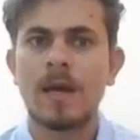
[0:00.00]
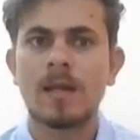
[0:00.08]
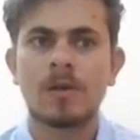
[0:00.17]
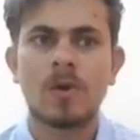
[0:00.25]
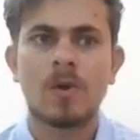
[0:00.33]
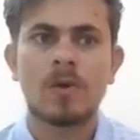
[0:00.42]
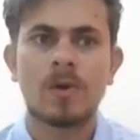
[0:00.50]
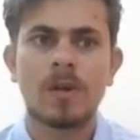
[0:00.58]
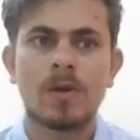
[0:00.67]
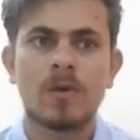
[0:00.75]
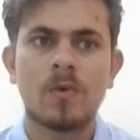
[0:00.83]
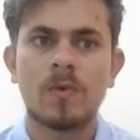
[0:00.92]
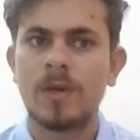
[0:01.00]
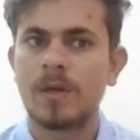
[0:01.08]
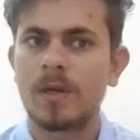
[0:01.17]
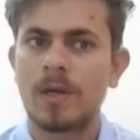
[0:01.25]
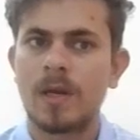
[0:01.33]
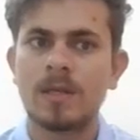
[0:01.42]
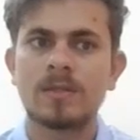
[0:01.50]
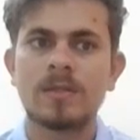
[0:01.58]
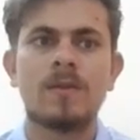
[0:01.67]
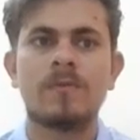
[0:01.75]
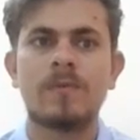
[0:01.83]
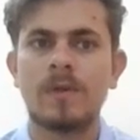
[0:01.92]
at the Toronto
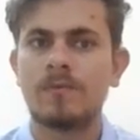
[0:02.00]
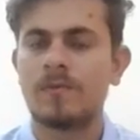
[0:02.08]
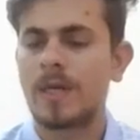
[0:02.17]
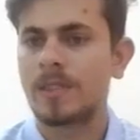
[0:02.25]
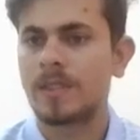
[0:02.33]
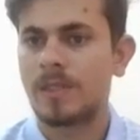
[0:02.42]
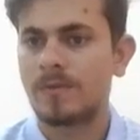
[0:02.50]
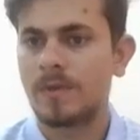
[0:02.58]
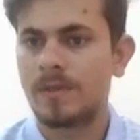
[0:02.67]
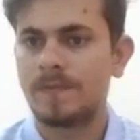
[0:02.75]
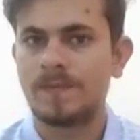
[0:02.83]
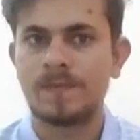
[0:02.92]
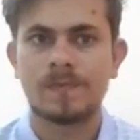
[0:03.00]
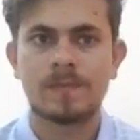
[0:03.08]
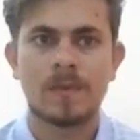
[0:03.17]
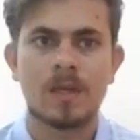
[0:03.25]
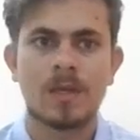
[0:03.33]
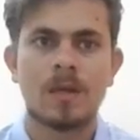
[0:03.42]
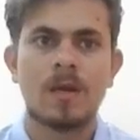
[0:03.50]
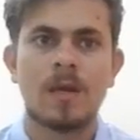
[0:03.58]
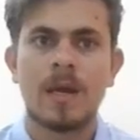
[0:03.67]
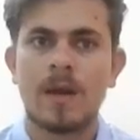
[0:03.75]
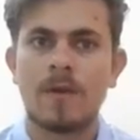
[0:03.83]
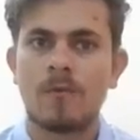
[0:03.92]
International Film Festival
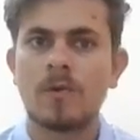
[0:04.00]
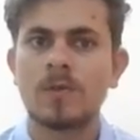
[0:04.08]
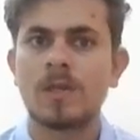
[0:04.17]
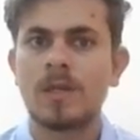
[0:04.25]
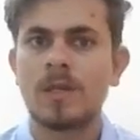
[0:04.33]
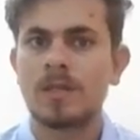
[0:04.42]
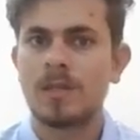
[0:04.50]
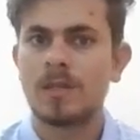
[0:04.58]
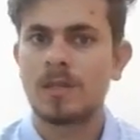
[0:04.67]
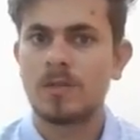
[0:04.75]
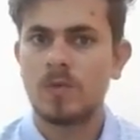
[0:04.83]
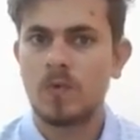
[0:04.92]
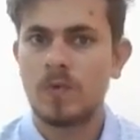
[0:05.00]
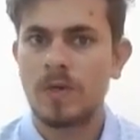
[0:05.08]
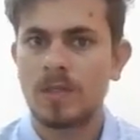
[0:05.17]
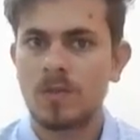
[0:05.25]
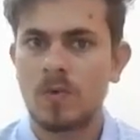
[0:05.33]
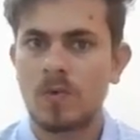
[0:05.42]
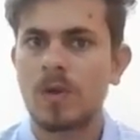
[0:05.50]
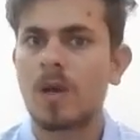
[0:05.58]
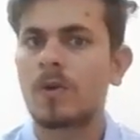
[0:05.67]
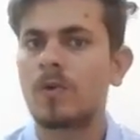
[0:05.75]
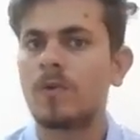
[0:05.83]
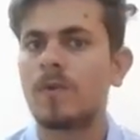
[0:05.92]
and was released in the US on
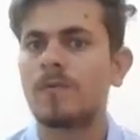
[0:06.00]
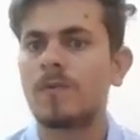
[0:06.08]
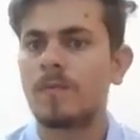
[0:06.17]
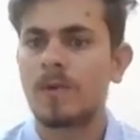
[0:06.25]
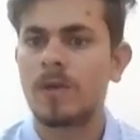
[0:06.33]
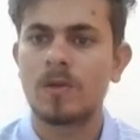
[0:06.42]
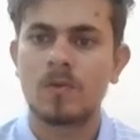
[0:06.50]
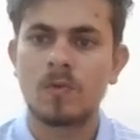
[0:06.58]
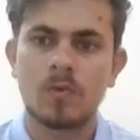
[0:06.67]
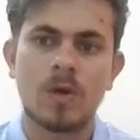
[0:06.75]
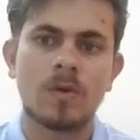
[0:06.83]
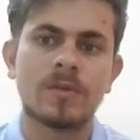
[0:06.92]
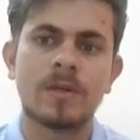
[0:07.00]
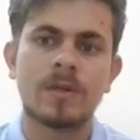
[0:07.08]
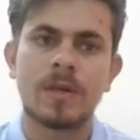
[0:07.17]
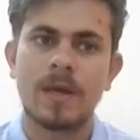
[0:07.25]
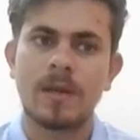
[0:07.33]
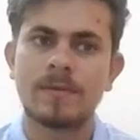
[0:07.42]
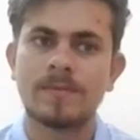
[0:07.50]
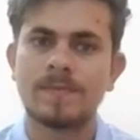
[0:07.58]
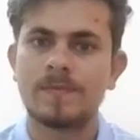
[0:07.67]
October 15, 2010.